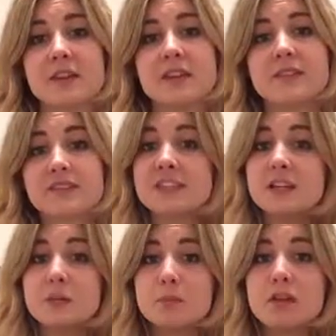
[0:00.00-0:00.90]
and if there's any
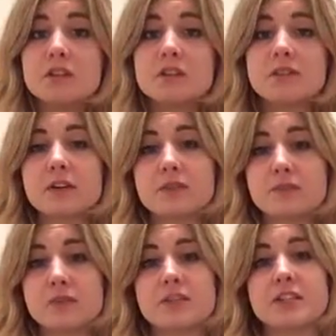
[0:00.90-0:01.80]
compression of those
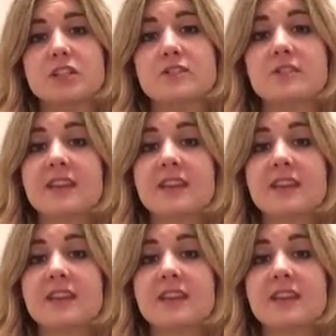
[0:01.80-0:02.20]
soft tissues,